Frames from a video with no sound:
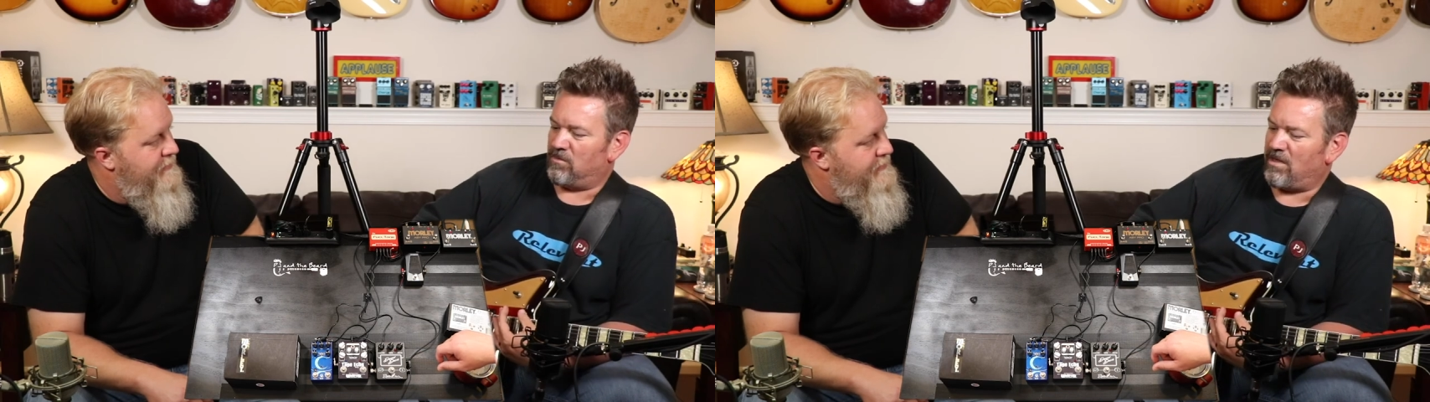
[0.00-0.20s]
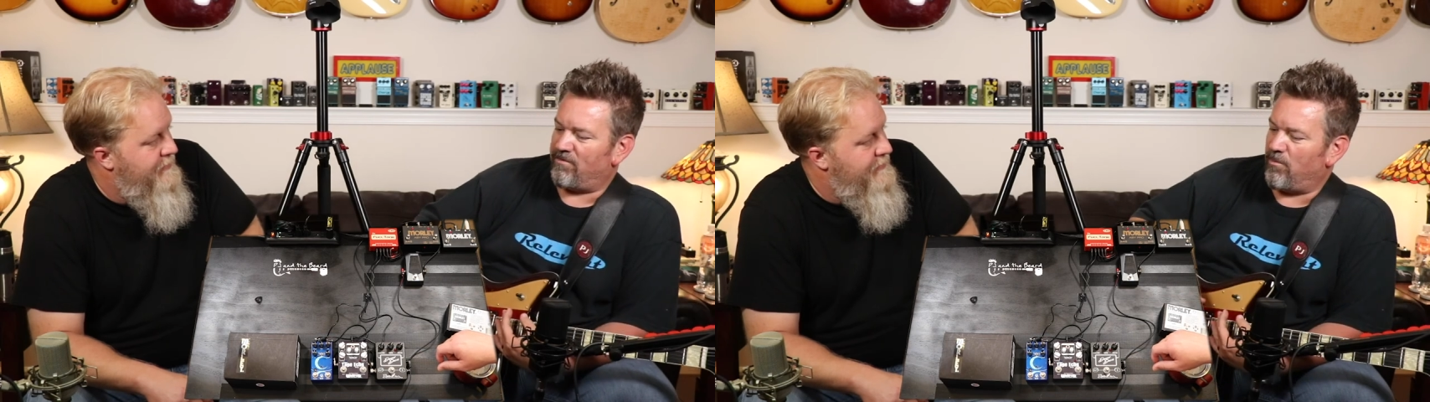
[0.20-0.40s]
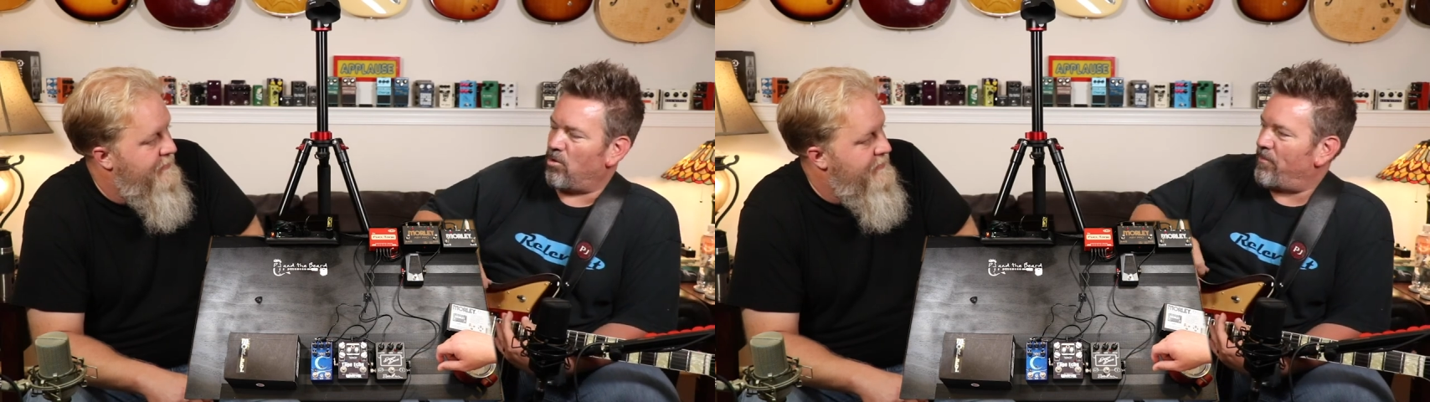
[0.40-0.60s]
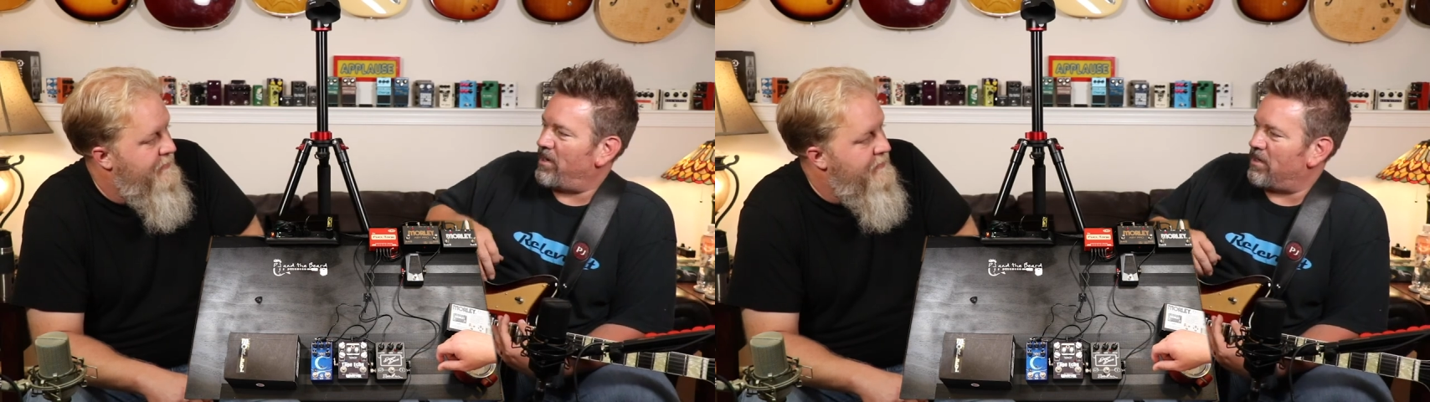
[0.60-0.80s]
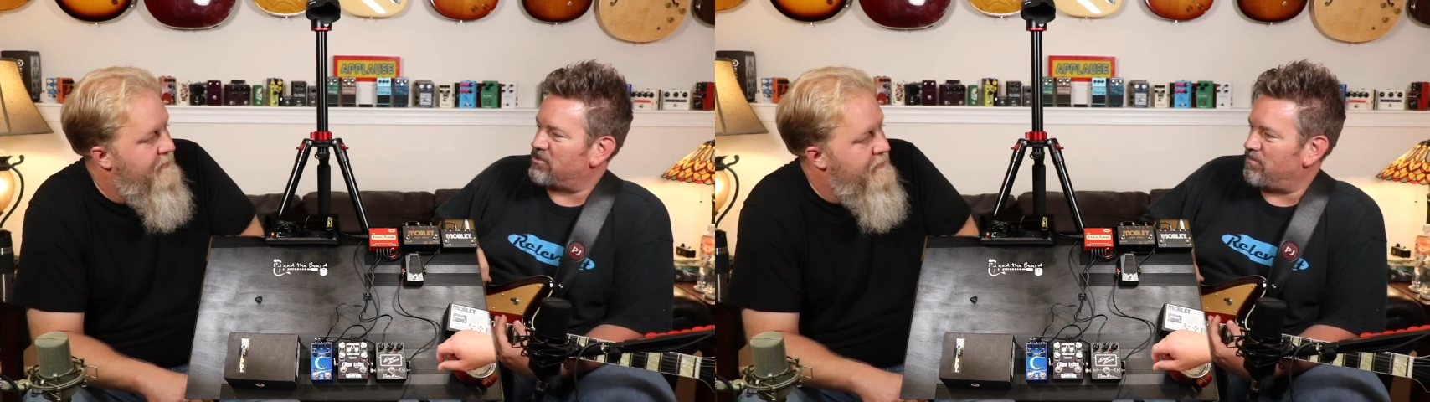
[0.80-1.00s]
Speaker 1: Definitely more
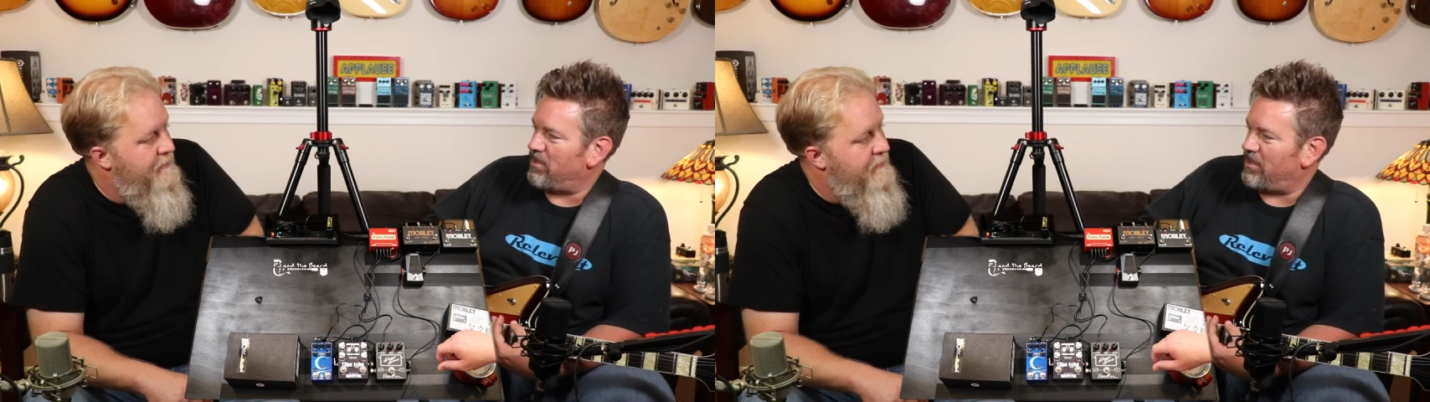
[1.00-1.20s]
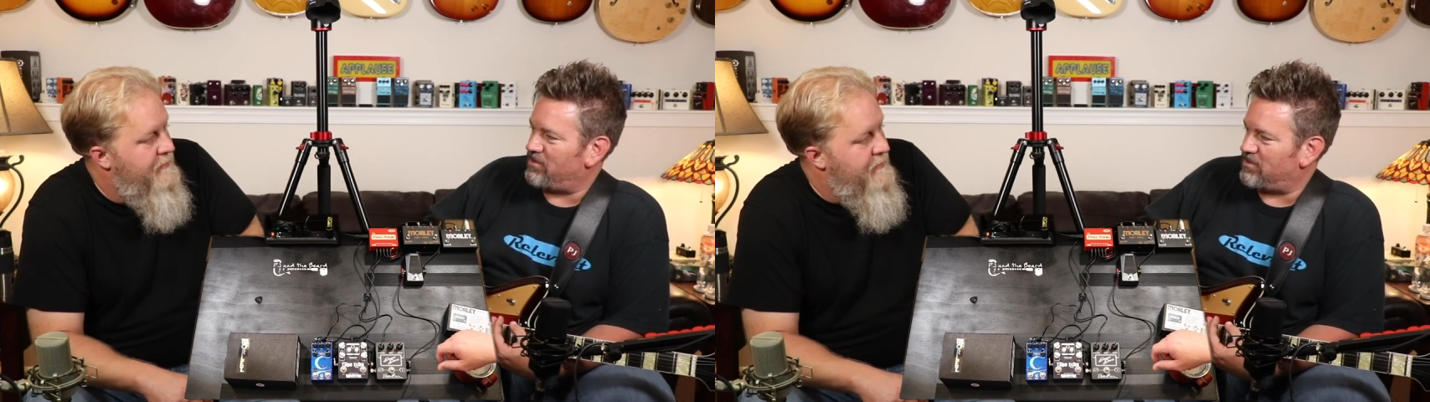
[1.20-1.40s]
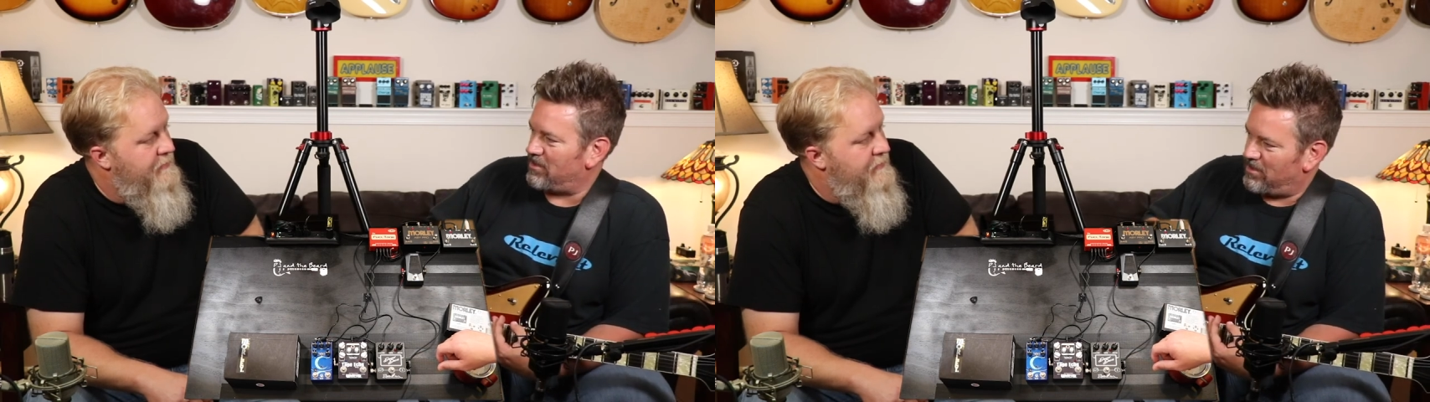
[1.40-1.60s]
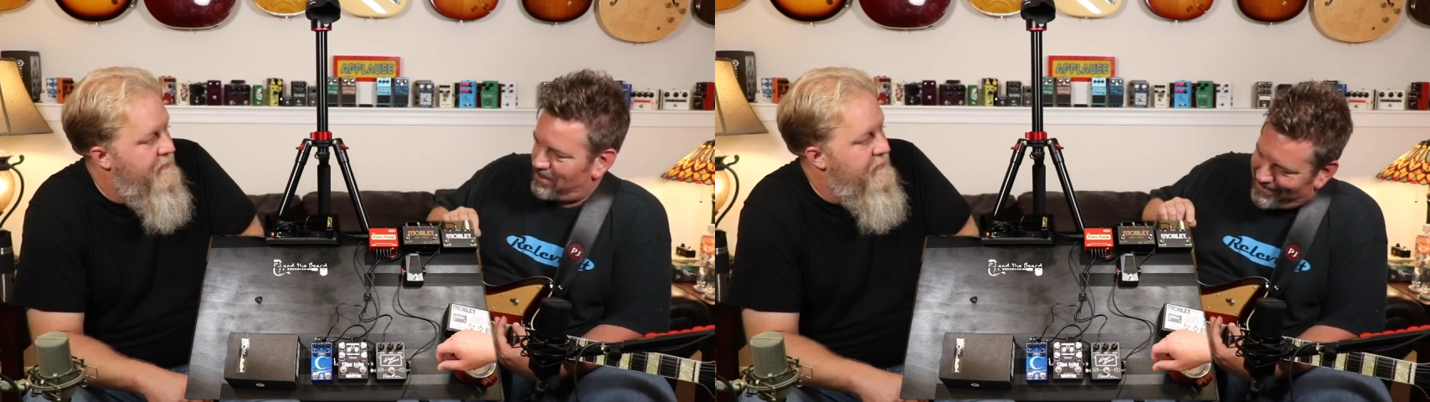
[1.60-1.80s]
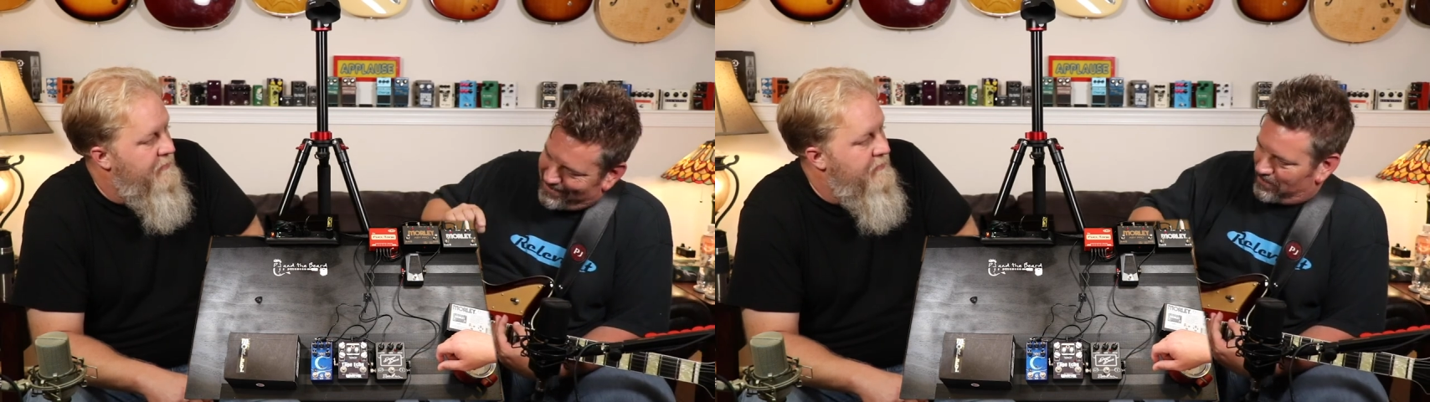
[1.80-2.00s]
pronounced mids in
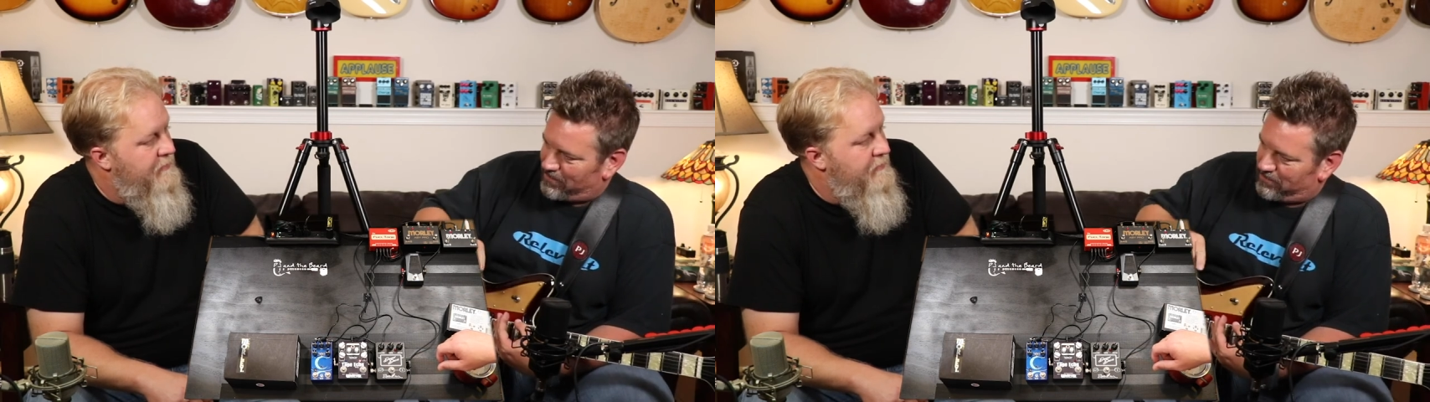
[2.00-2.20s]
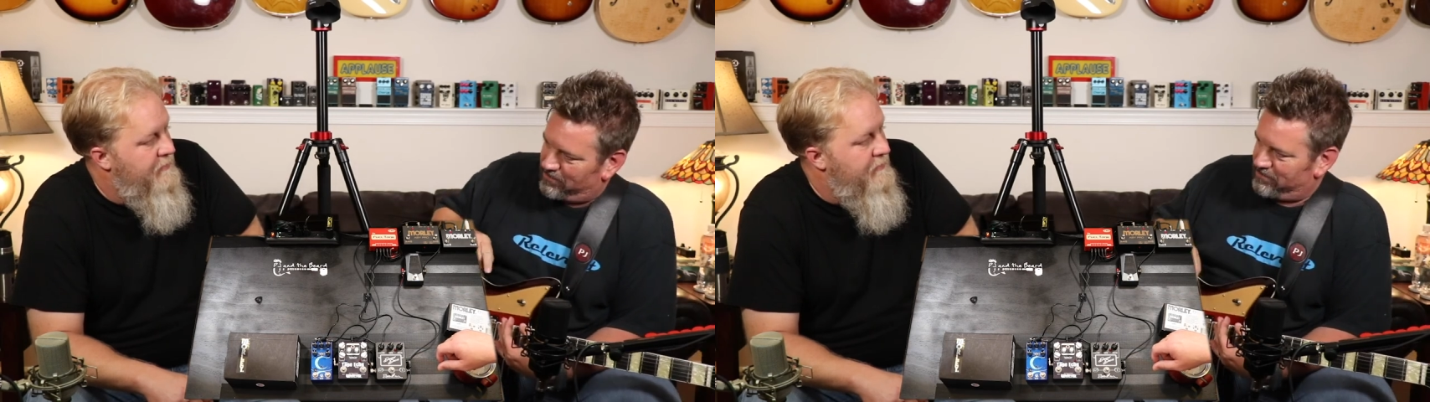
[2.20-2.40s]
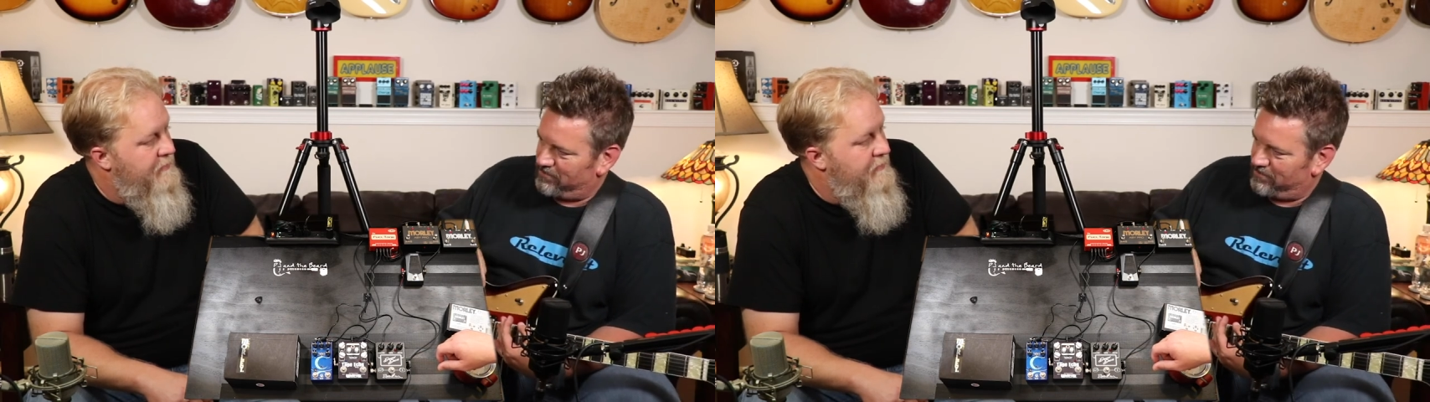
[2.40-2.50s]
the in.